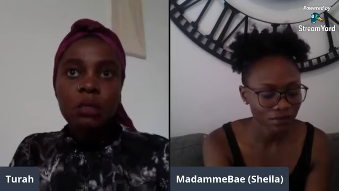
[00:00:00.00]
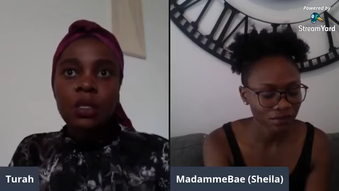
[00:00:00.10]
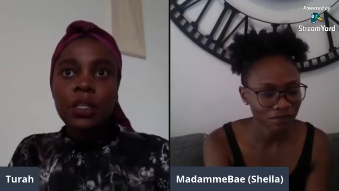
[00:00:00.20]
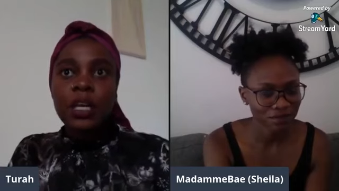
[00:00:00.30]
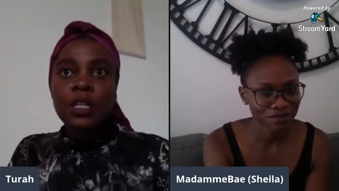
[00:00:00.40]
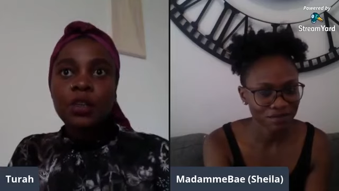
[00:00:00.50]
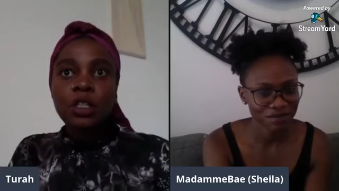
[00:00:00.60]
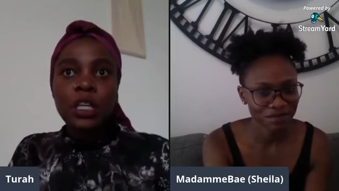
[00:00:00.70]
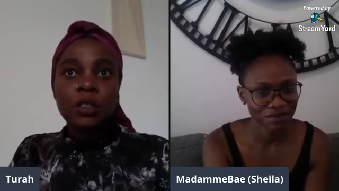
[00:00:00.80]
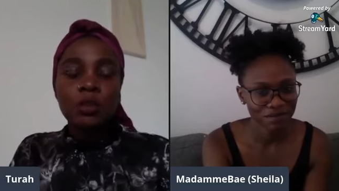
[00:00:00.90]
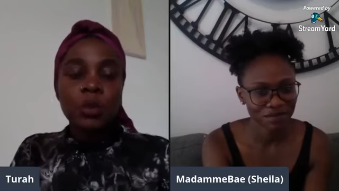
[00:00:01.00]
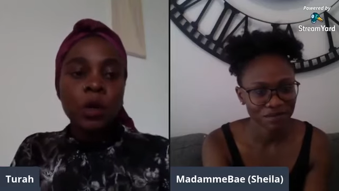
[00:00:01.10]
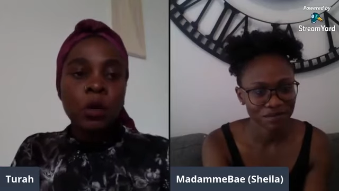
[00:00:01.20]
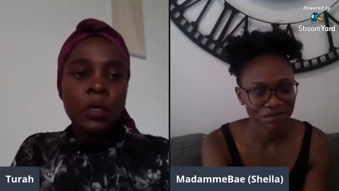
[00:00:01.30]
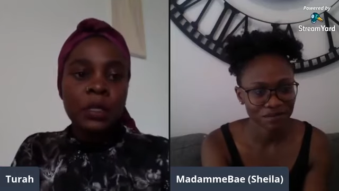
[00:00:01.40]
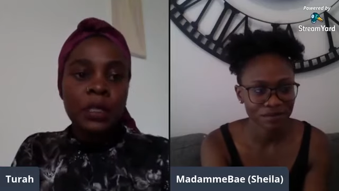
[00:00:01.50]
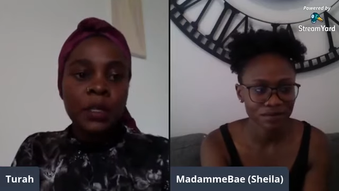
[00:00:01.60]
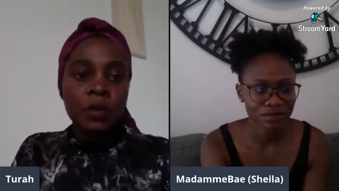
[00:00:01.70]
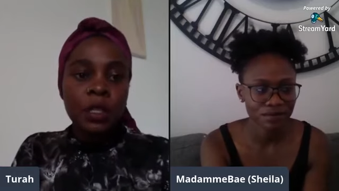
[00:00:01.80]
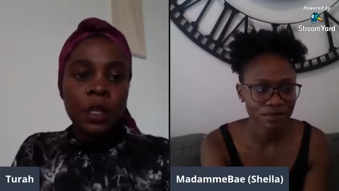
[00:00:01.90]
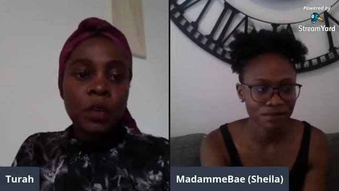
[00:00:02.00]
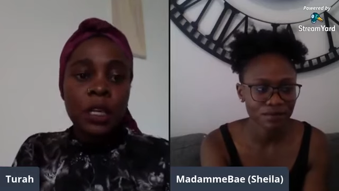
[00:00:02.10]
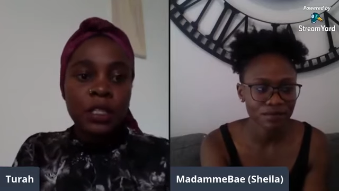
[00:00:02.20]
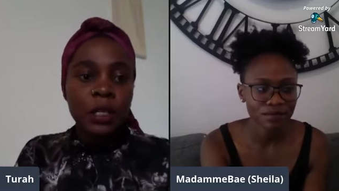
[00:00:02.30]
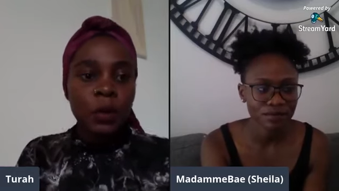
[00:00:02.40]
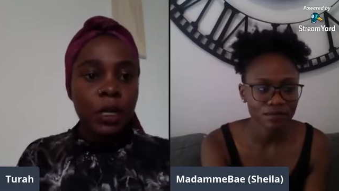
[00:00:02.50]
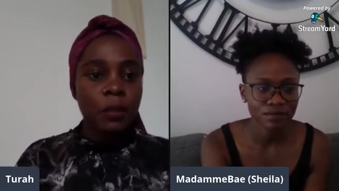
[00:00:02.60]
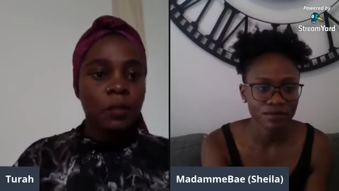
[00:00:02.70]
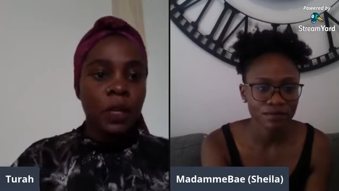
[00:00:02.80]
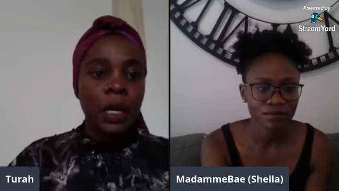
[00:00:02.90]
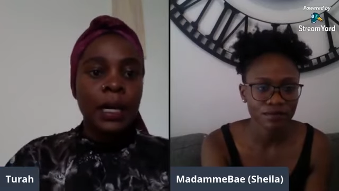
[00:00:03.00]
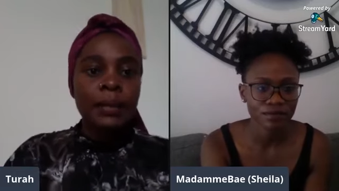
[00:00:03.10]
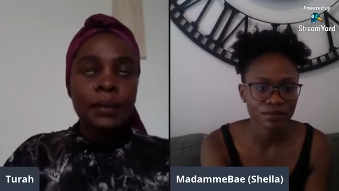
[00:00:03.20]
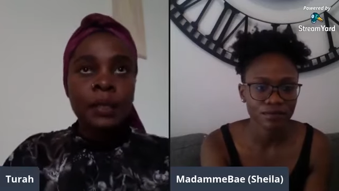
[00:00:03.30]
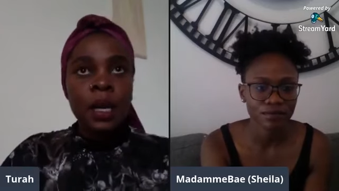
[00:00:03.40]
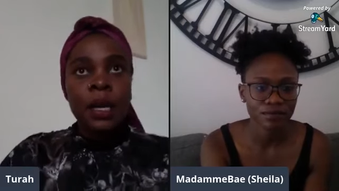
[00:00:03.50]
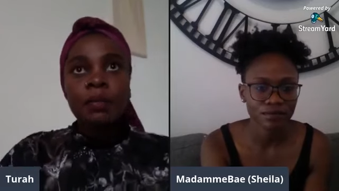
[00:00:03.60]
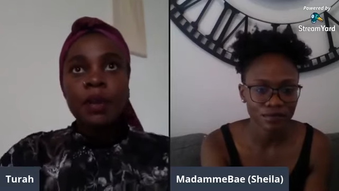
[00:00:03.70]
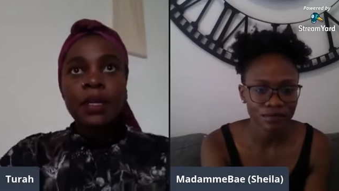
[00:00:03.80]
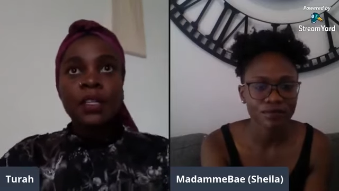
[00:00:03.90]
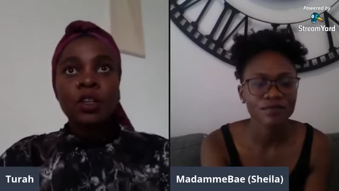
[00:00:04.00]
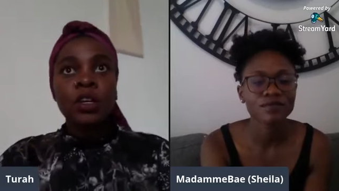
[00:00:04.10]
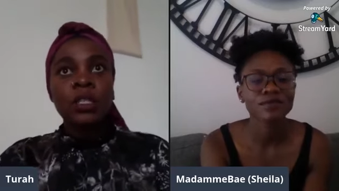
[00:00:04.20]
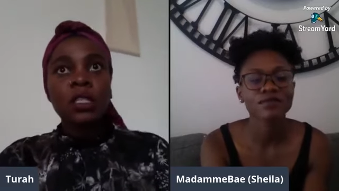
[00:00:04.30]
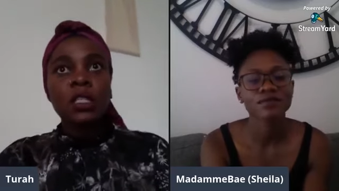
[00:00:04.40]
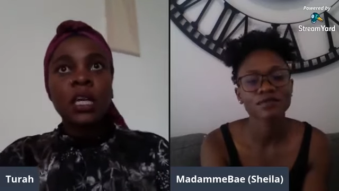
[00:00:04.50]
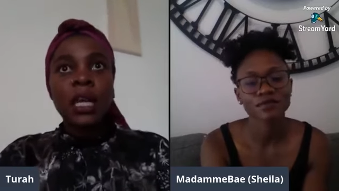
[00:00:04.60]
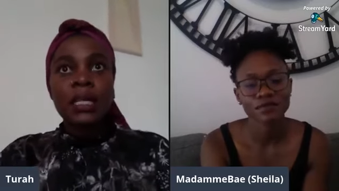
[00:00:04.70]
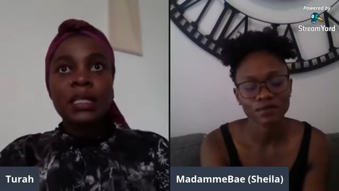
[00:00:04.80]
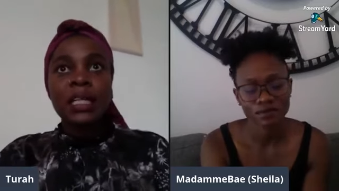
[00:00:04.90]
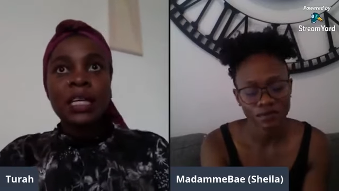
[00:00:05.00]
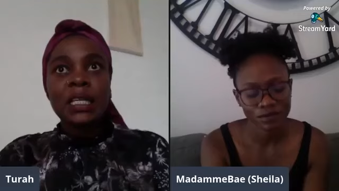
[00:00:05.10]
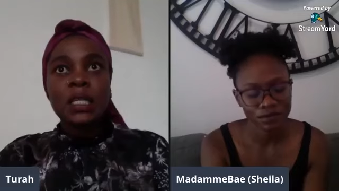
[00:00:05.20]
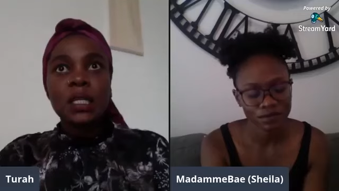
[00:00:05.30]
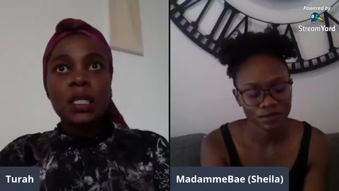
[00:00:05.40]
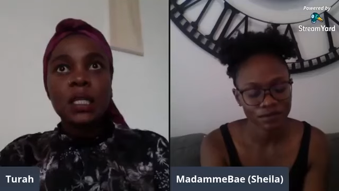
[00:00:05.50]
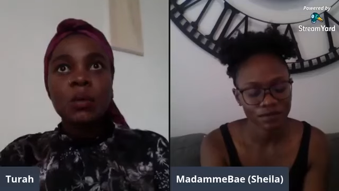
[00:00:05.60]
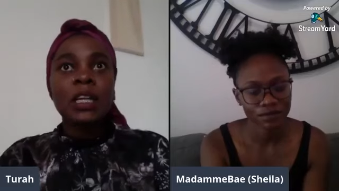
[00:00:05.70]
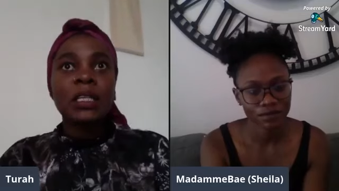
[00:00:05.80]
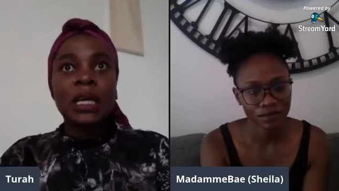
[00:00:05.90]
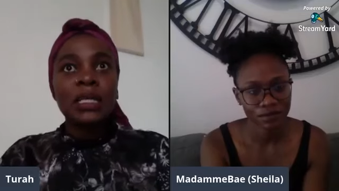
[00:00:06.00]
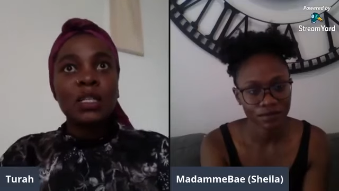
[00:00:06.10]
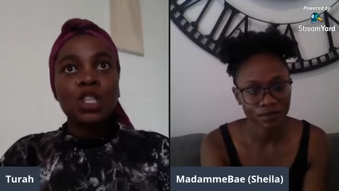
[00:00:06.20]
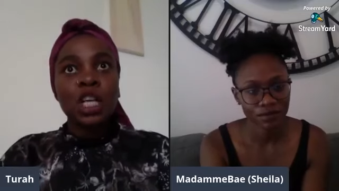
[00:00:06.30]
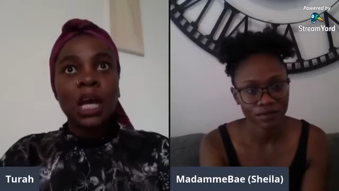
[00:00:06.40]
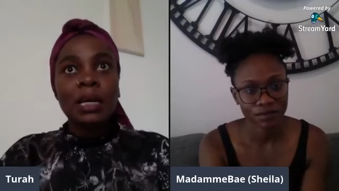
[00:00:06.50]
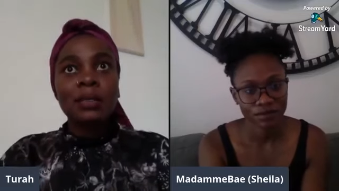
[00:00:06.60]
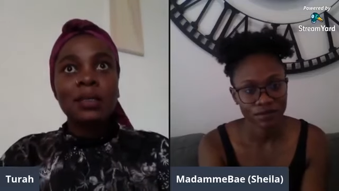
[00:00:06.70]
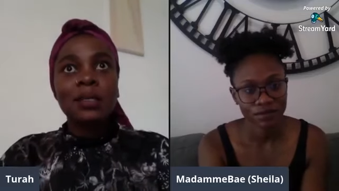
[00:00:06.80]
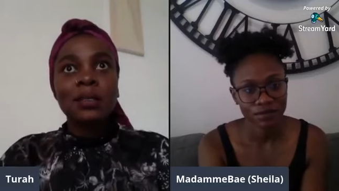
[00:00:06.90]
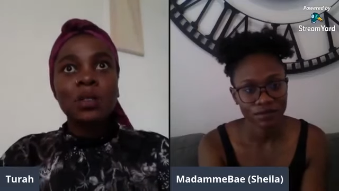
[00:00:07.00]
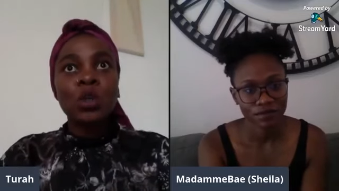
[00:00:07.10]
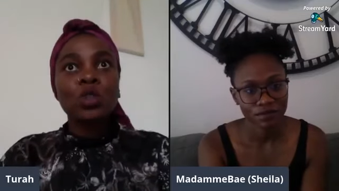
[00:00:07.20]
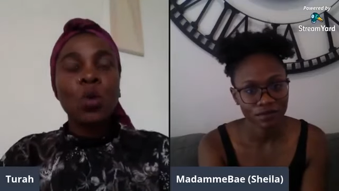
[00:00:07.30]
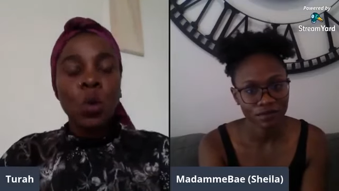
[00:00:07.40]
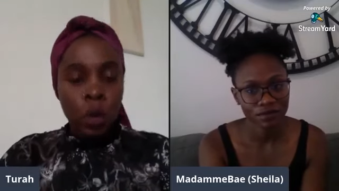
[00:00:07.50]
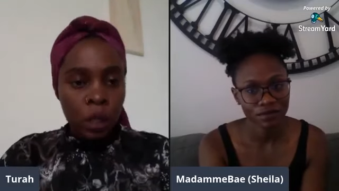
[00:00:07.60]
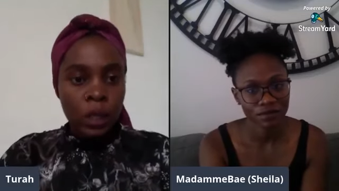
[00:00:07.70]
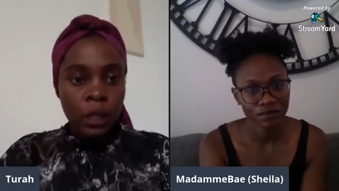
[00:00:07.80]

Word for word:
Speaker 1: they taught us to be complacent with the knowledge they were giving us. They did not tell us that what they are teaching us is not all.